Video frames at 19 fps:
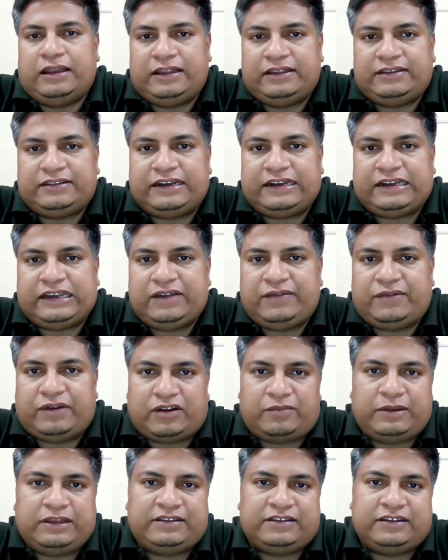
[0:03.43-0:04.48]
Recently,
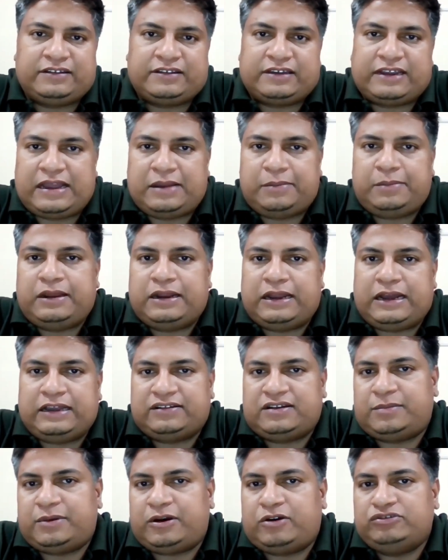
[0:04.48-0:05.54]
one of my subscribers
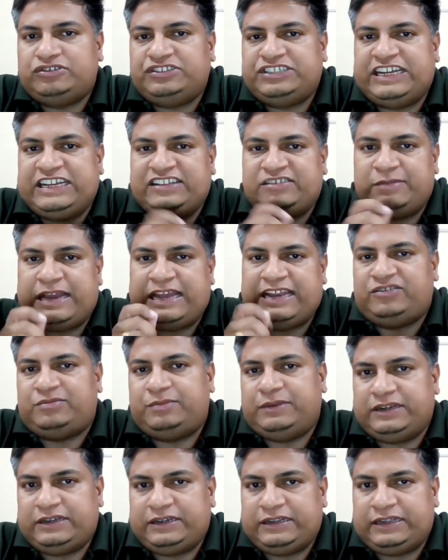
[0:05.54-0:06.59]
asked about change
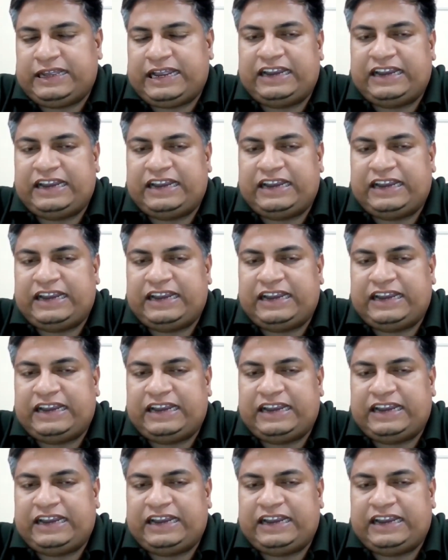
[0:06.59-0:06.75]
management.